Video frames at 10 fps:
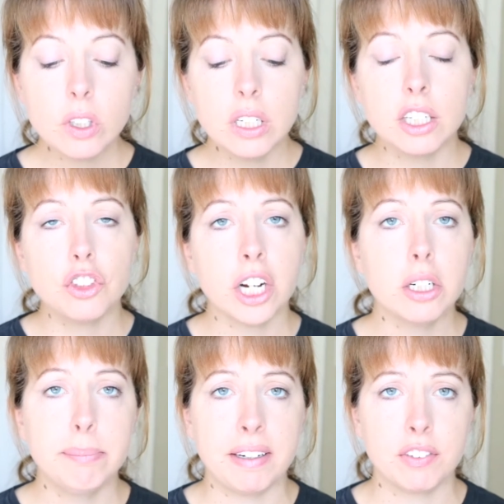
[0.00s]
a
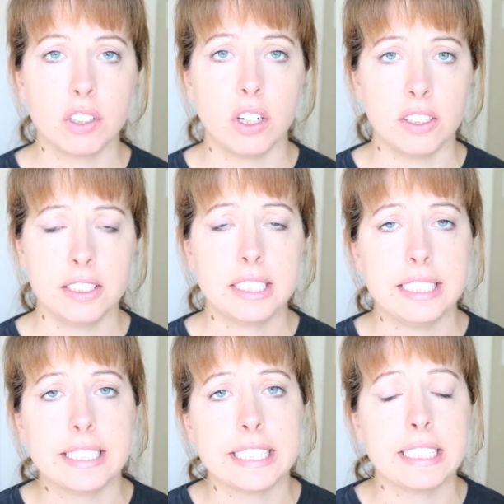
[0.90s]
checkered beveler honestly
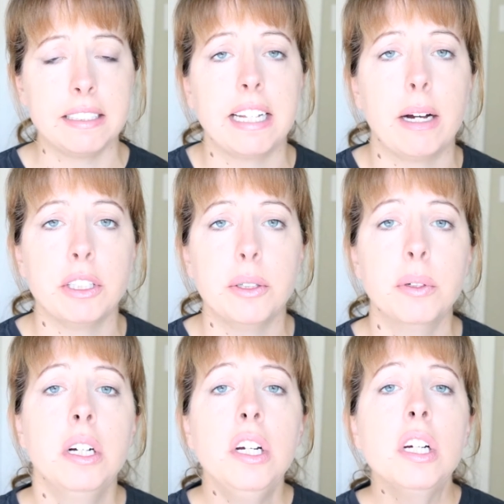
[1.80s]
is going to allow
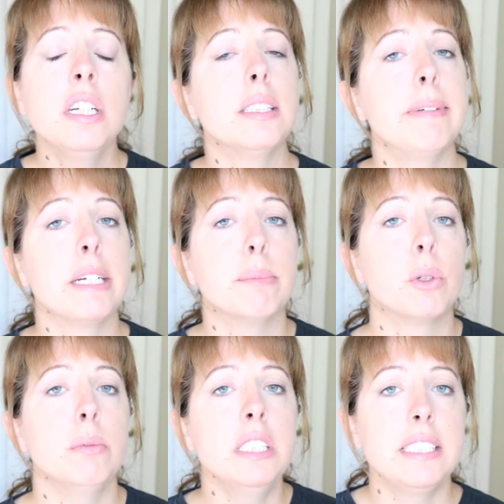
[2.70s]
you to make
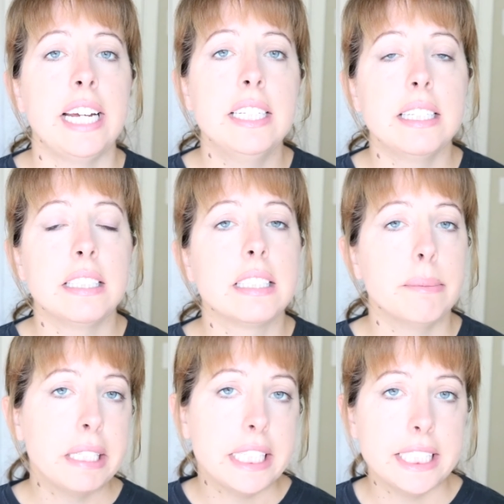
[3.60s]
more mistakes and it's going
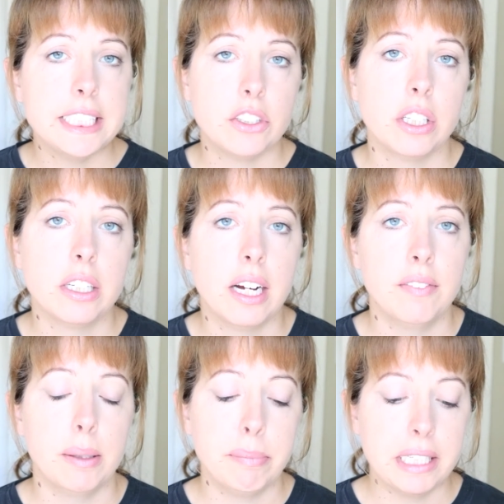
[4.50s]
to be easier to cover
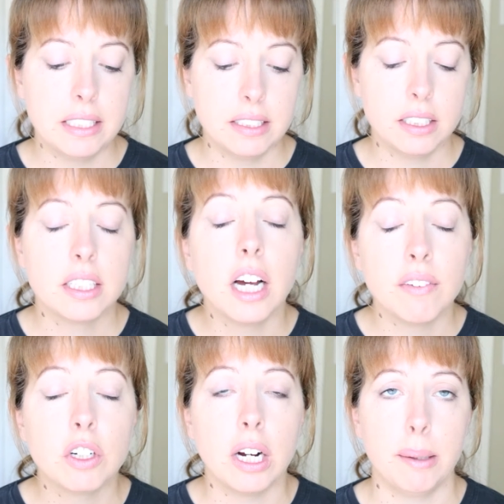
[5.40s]
up because
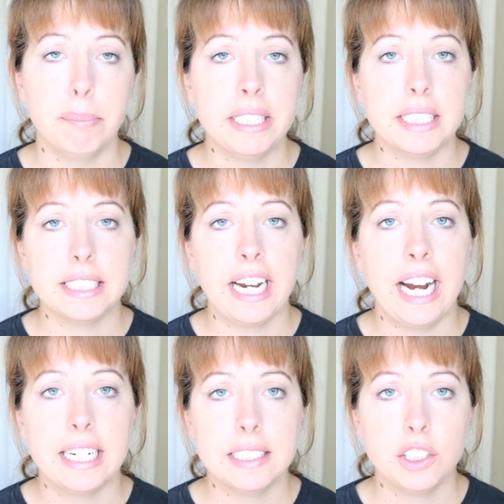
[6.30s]
cover up because it
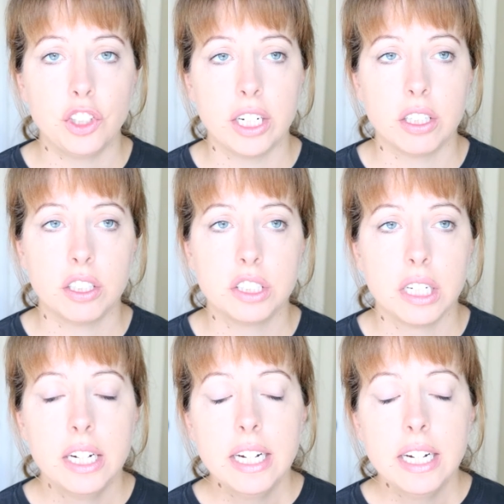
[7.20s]
has the checkers